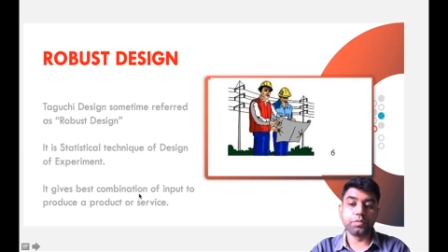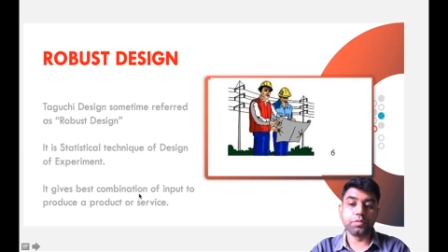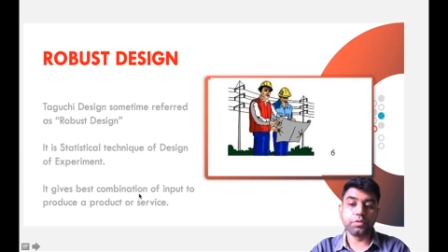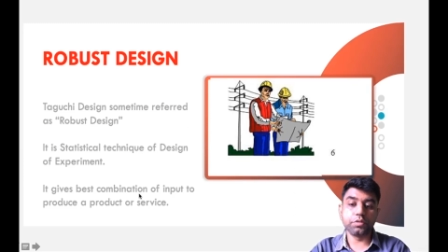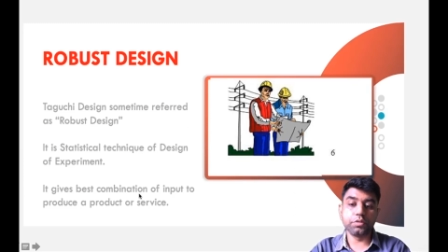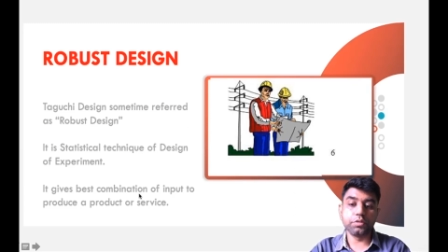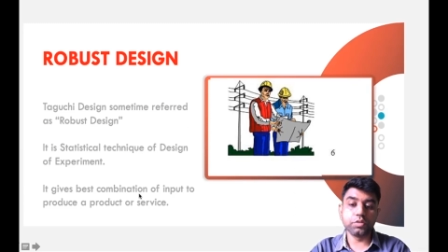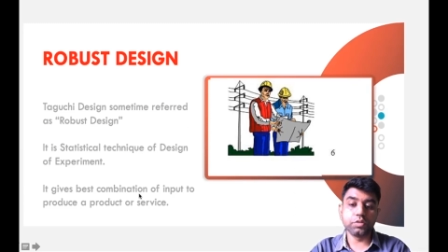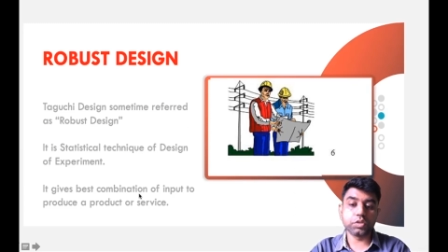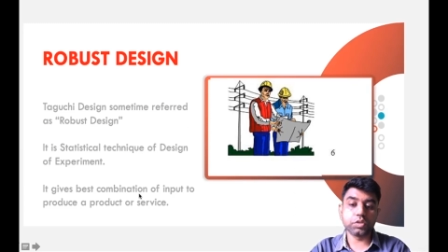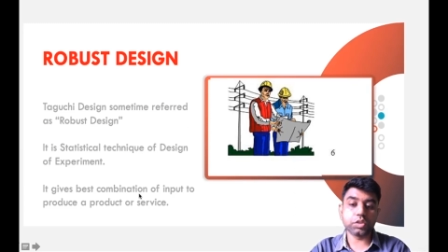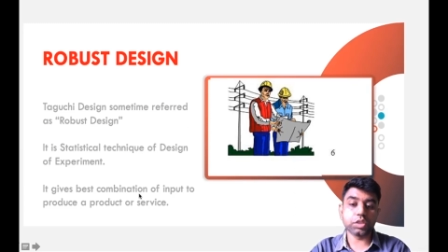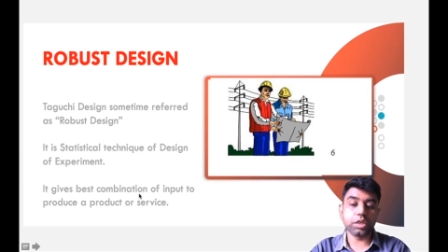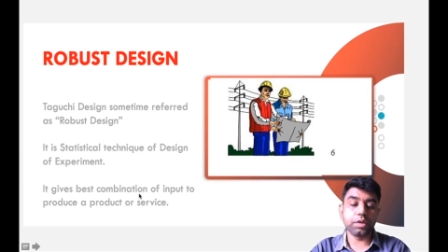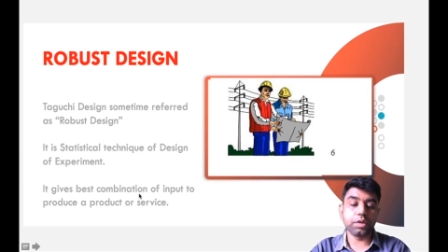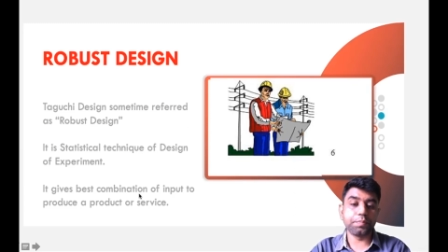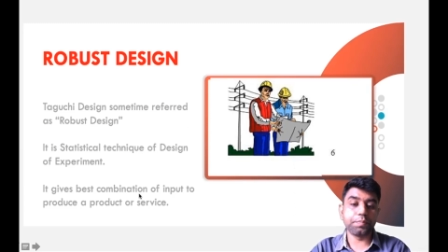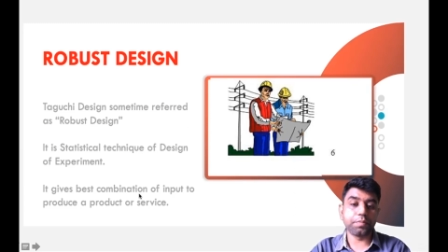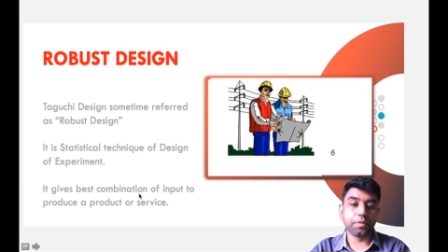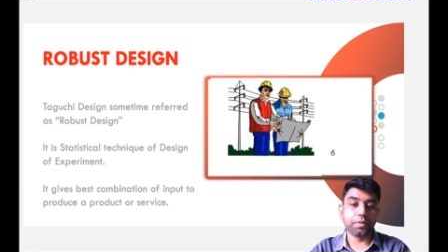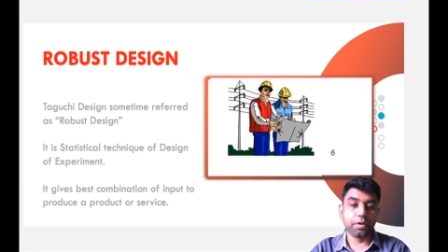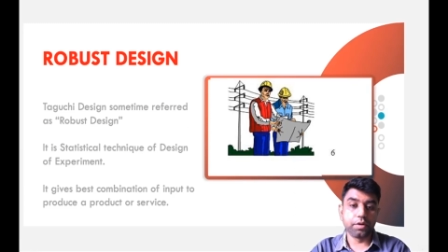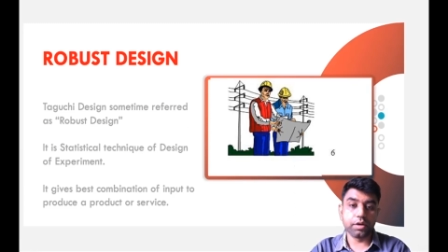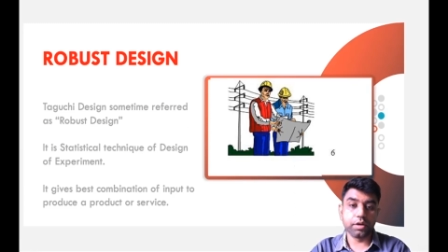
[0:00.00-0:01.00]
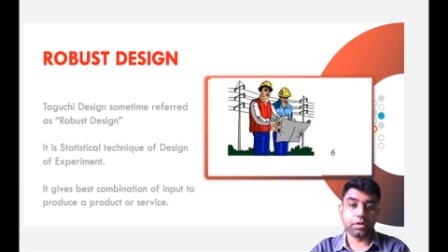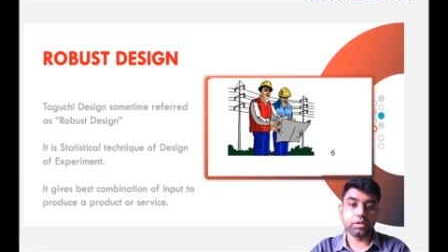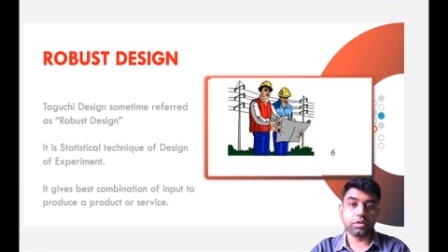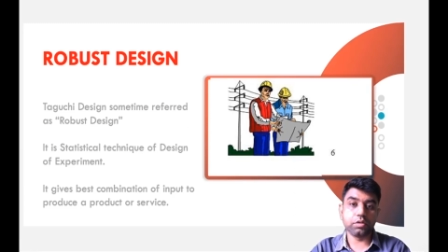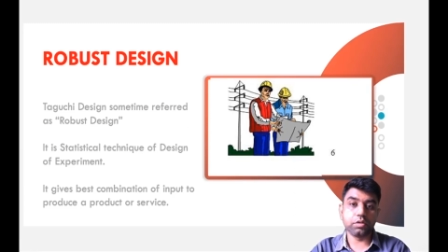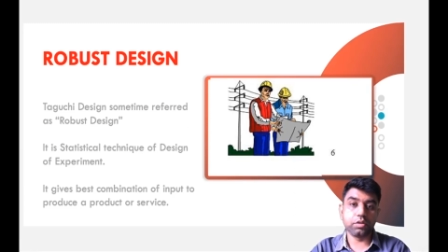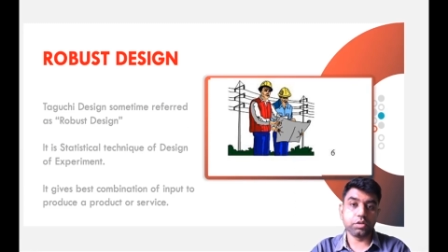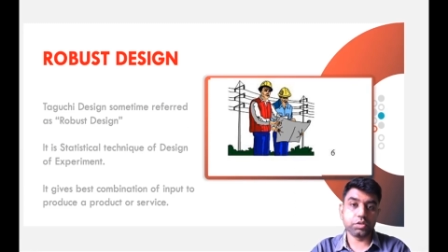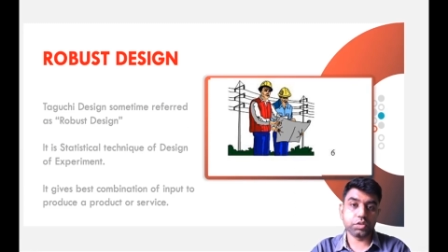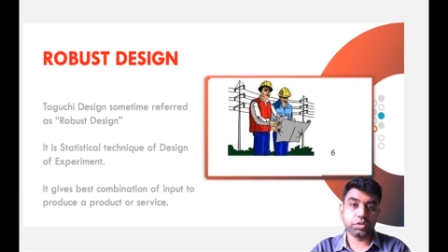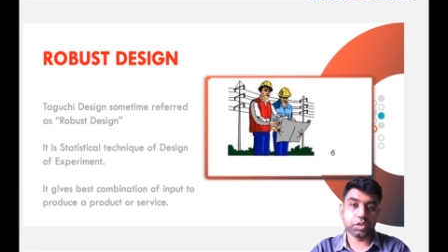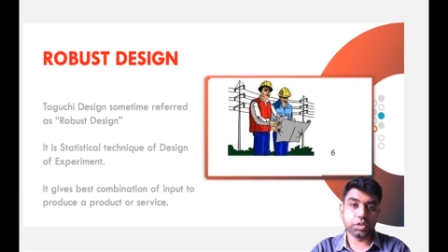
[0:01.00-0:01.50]
produce a product
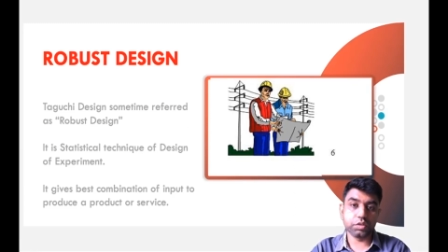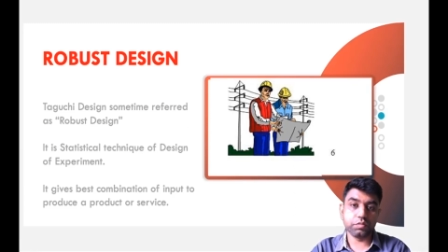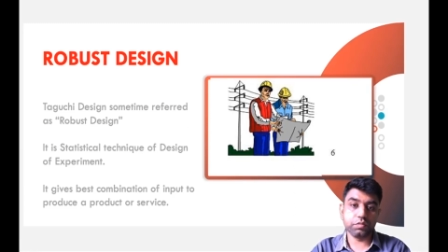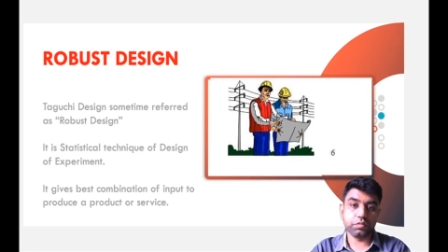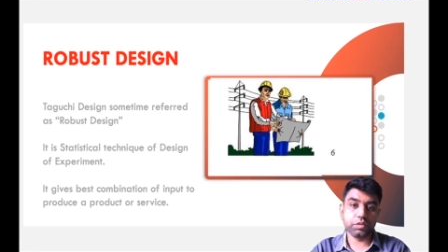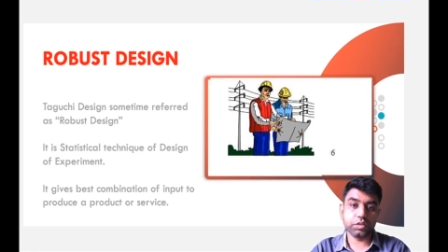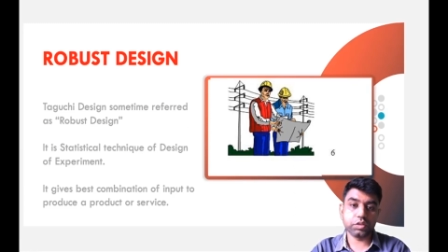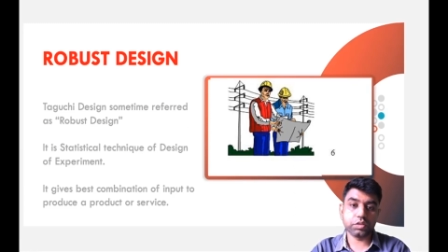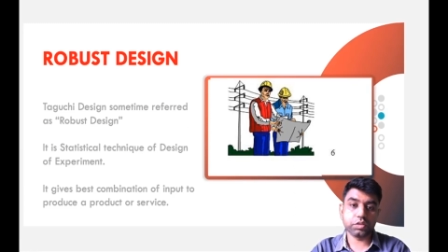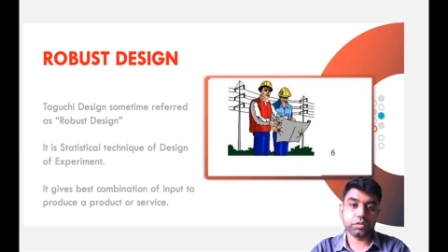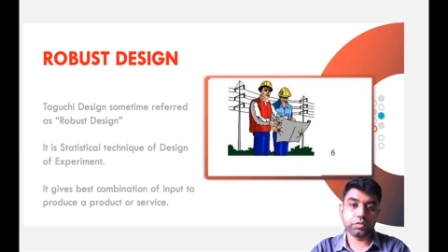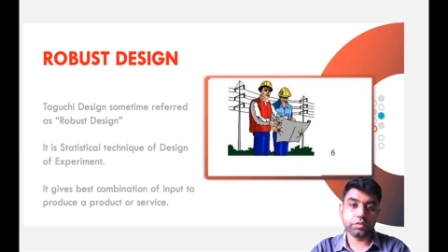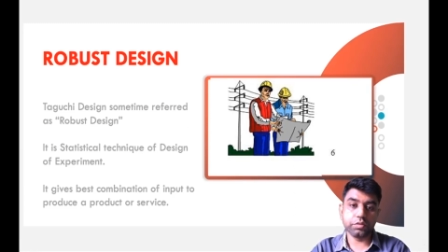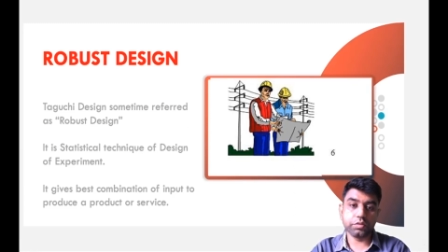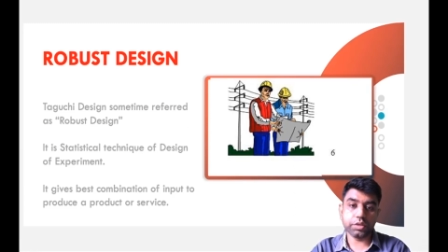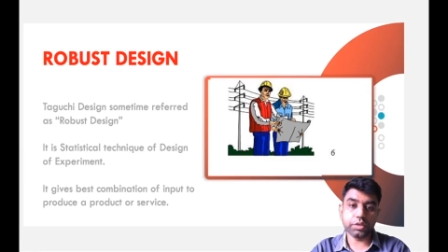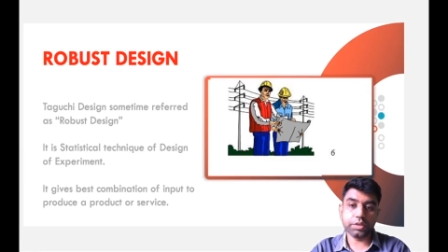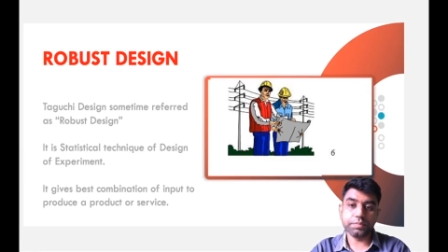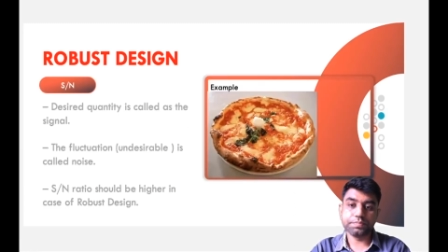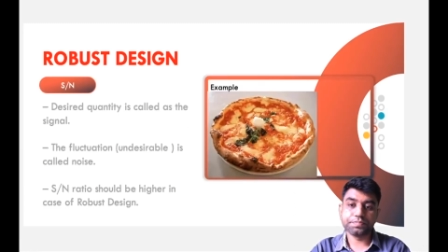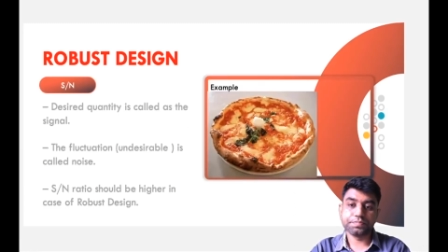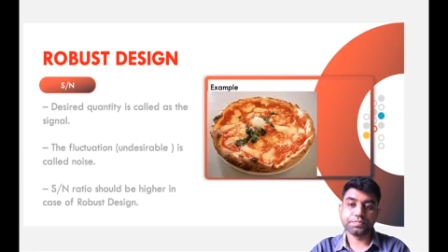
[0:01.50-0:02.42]
or service. Okay.